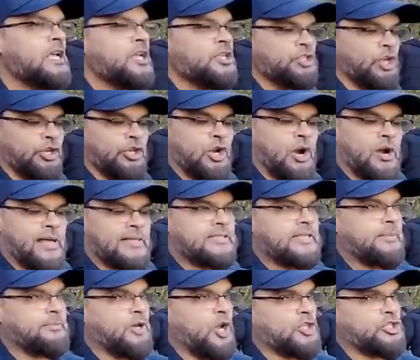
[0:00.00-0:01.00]
So you don't
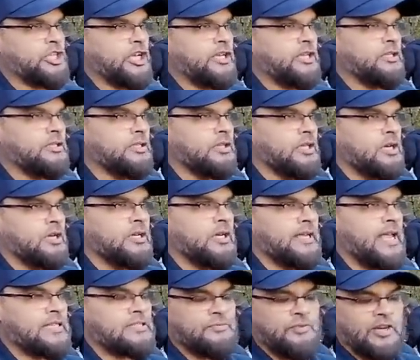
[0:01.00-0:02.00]
accept logic.
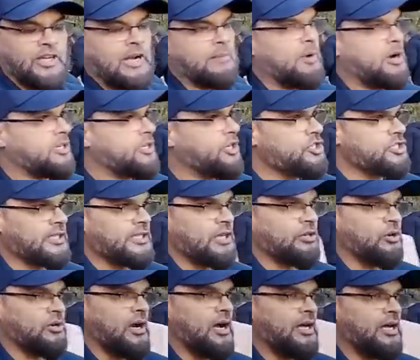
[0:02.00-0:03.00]
Yes, forget about using
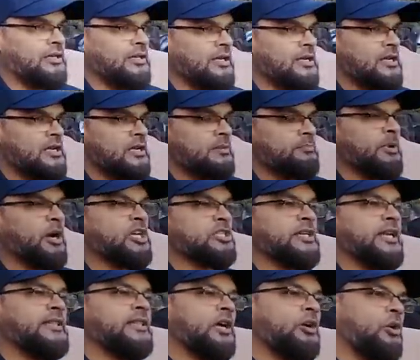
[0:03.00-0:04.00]
the Quran, because
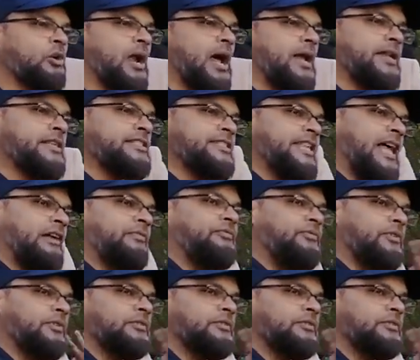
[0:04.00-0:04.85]
no, in the Quran it's itself. It's a way